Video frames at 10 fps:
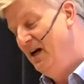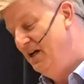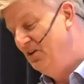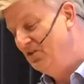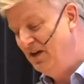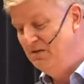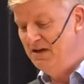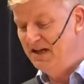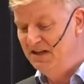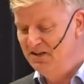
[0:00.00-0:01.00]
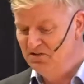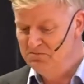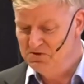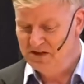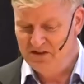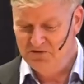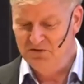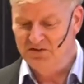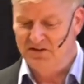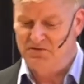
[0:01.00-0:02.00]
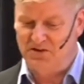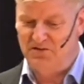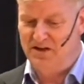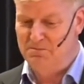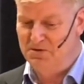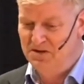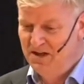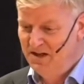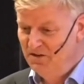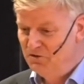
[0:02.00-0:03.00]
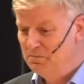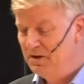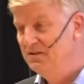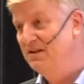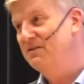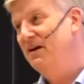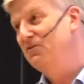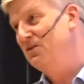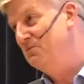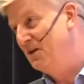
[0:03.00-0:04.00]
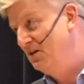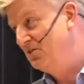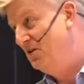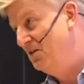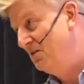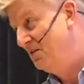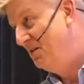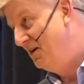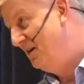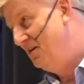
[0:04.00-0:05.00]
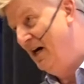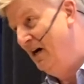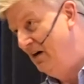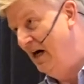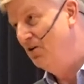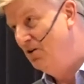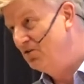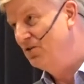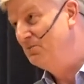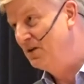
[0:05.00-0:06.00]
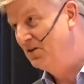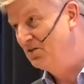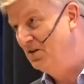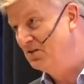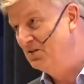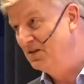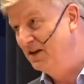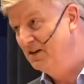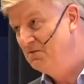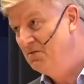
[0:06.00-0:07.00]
And the same mechanism you can use that, for example, to predict how something is going, uh, how, how long something is going to take.